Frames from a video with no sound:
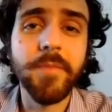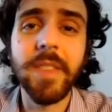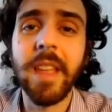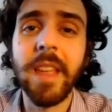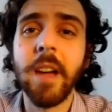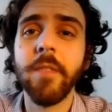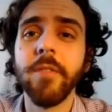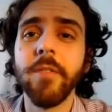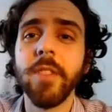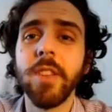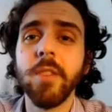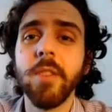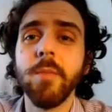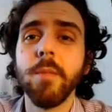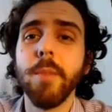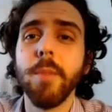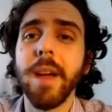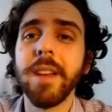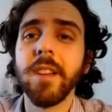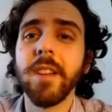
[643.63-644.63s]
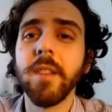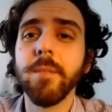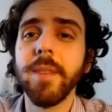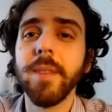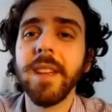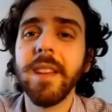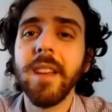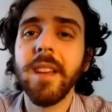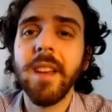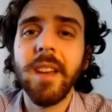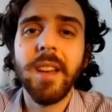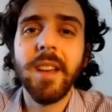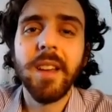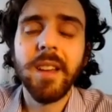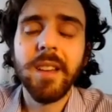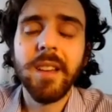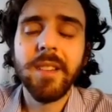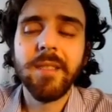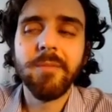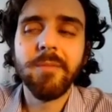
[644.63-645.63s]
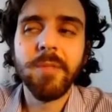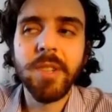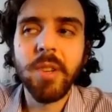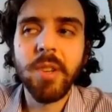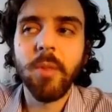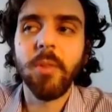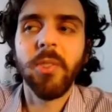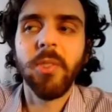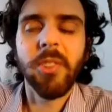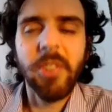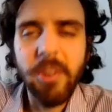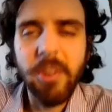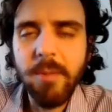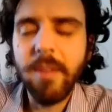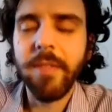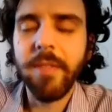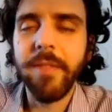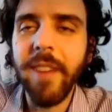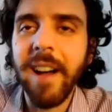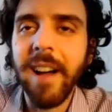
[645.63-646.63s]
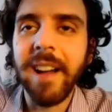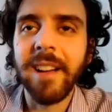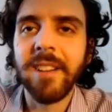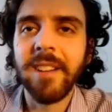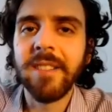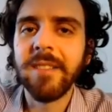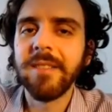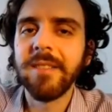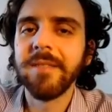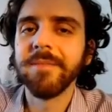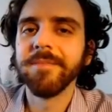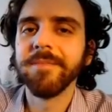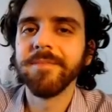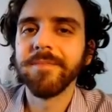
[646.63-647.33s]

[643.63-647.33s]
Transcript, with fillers: Now, if the human mind could be reduced to a file,